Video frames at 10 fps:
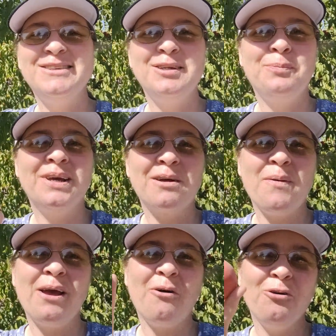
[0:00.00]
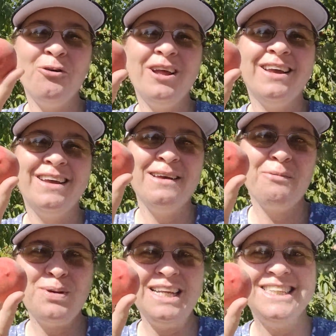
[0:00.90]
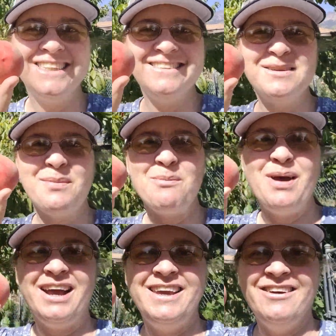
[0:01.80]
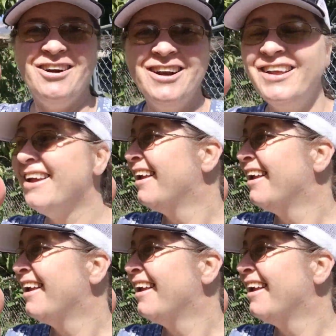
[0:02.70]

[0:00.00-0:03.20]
to pick my own peaches in my backyard.